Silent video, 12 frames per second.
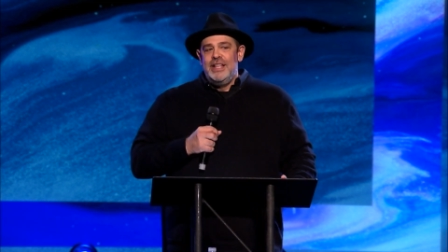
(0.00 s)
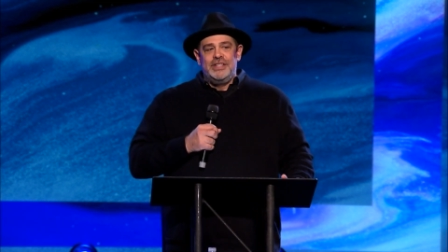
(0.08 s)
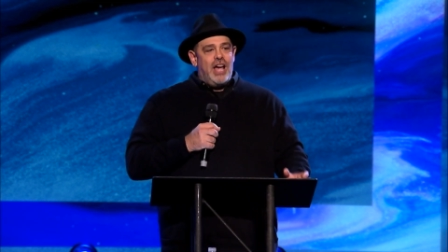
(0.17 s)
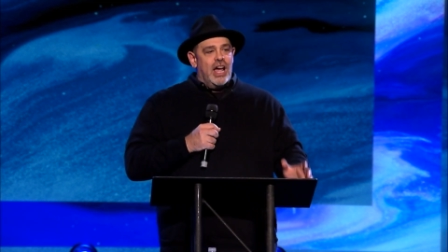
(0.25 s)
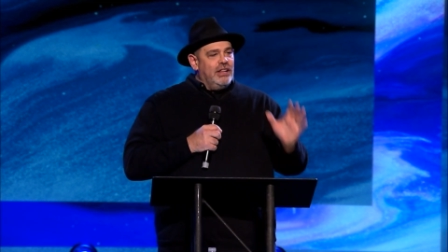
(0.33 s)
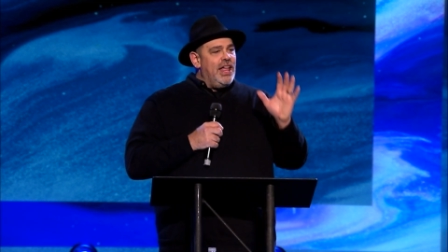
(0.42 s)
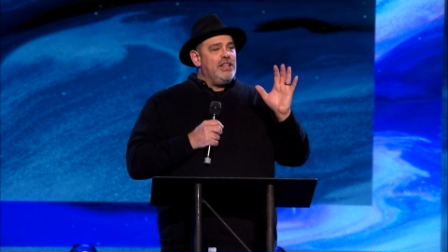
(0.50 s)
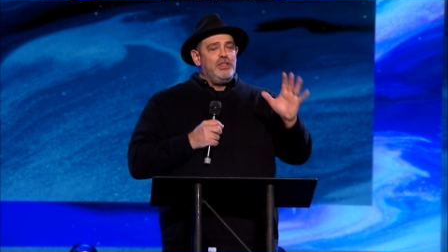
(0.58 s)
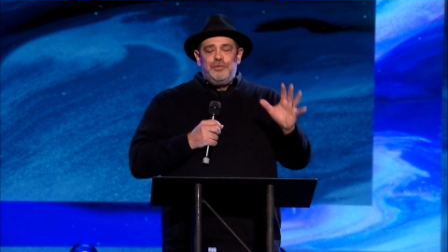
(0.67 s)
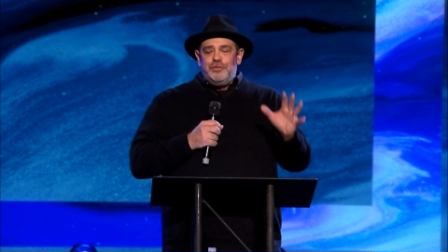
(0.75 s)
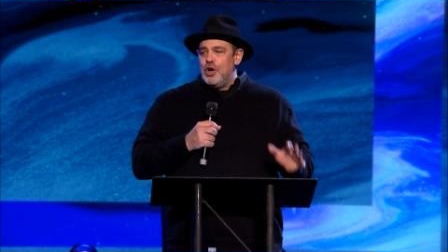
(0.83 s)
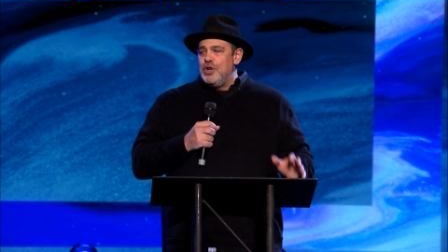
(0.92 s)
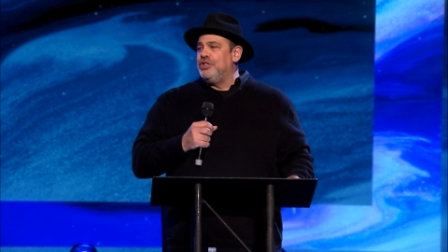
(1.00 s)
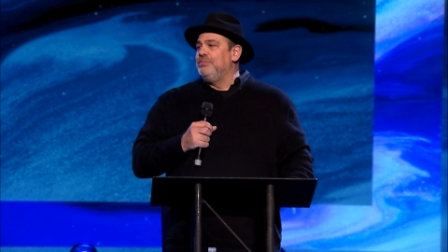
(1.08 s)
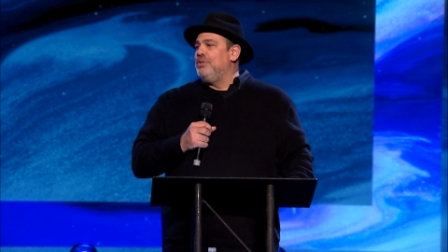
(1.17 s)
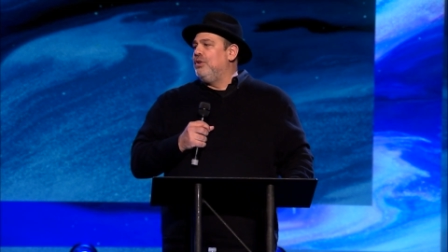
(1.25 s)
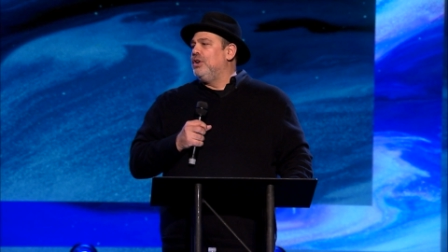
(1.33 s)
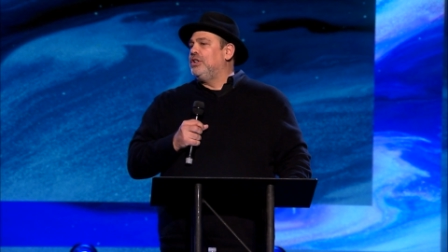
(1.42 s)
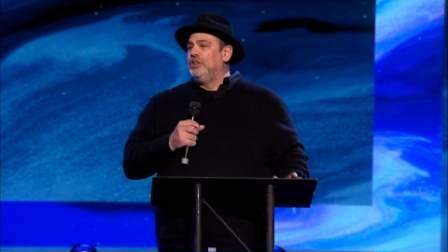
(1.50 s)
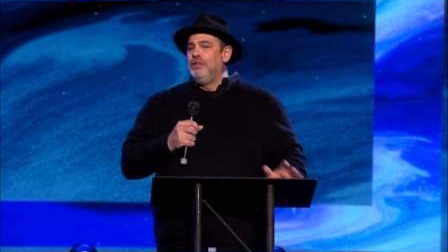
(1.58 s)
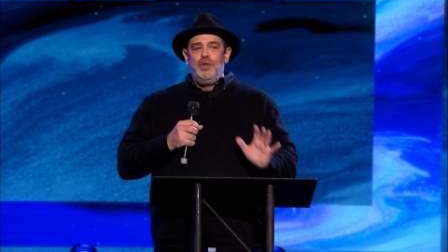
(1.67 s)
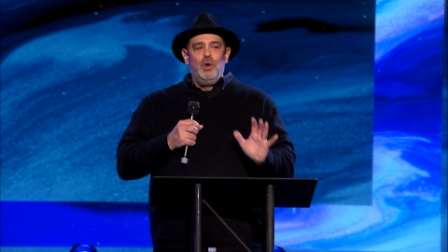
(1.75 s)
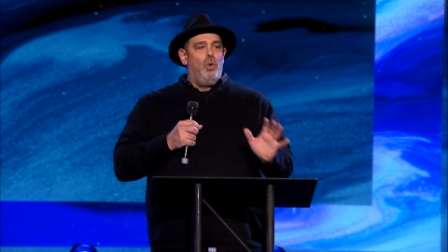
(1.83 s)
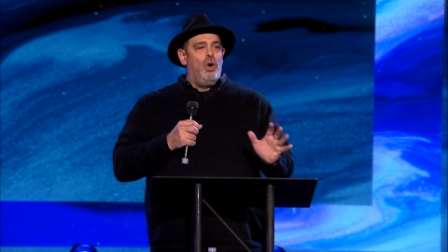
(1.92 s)
It's kind of like the first miracle
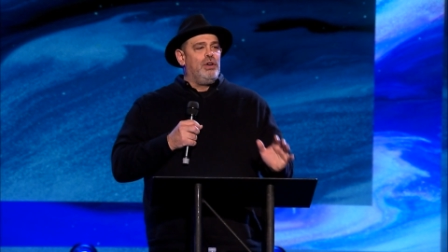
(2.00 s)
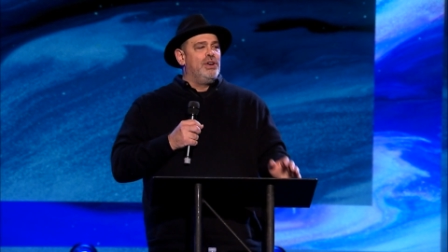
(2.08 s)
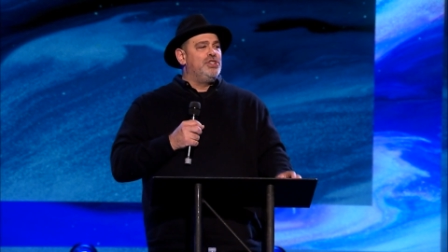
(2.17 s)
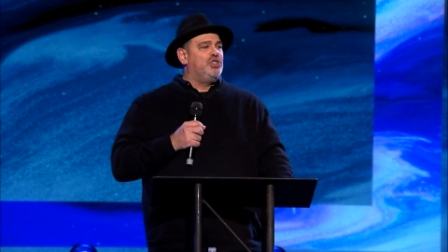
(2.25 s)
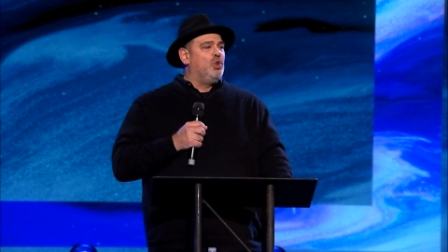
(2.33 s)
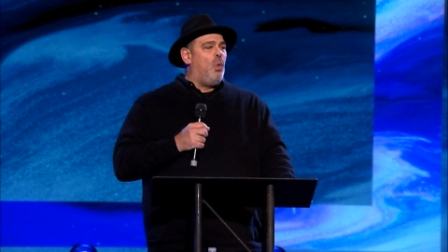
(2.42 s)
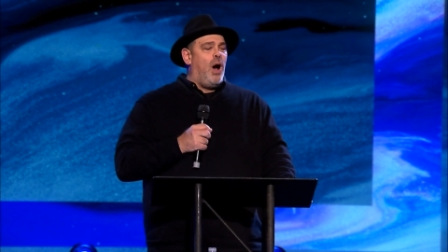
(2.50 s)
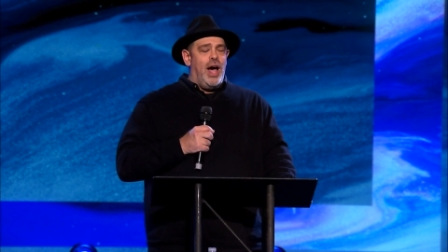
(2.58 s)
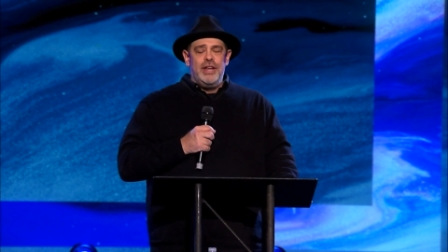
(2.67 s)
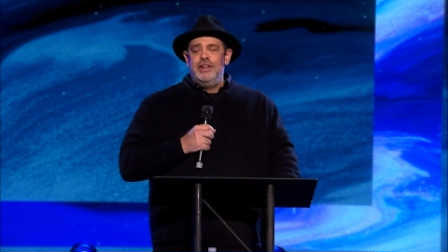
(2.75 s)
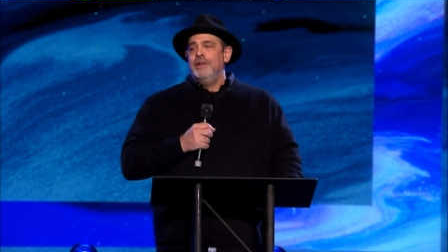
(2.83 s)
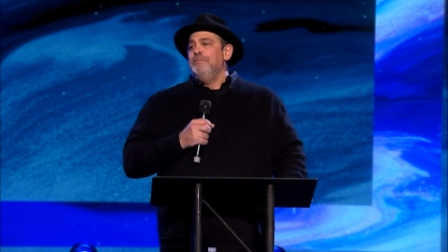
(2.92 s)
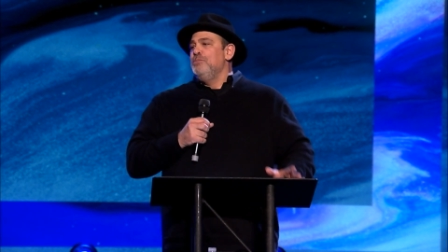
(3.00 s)
of the water into wine.